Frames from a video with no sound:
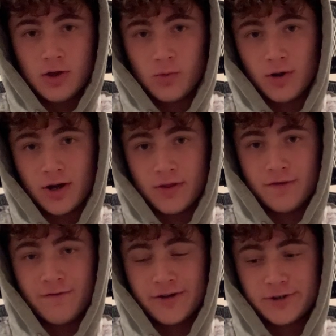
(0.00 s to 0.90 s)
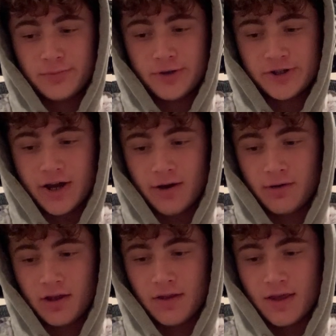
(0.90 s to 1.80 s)
where these fish push
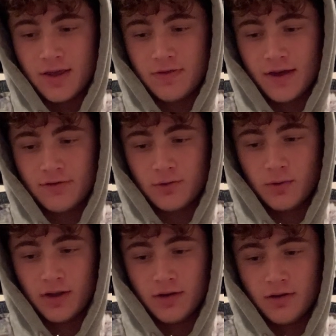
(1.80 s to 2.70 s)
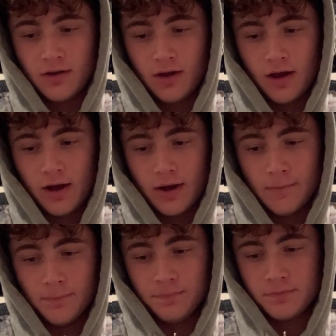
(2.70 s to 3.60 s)
out and they eat that squid,
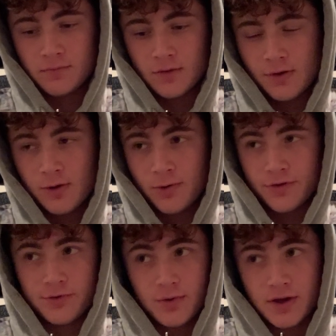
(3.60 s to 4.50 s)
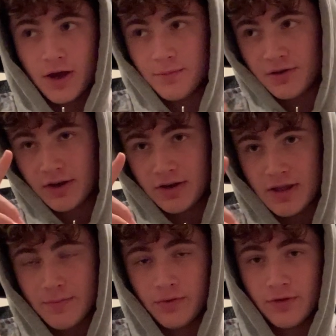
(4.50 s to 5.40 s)
where the squid comes in
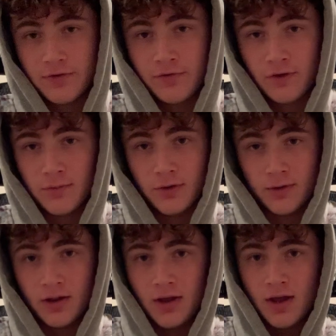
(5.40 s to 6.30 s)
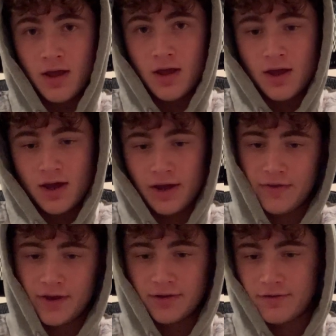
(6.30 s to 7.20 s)
deep on this full moon. And I
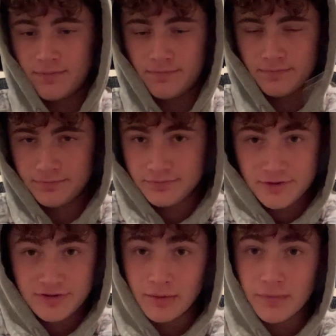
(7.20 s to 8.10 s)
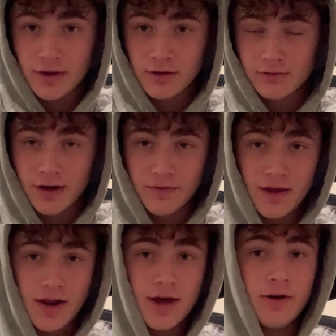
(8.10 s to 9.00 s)
think it's something around
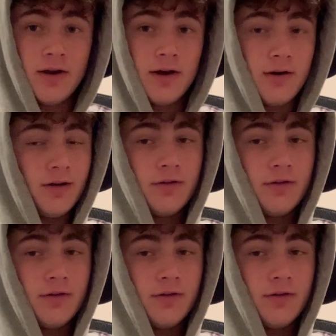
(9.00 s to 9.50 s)
that. I don't know.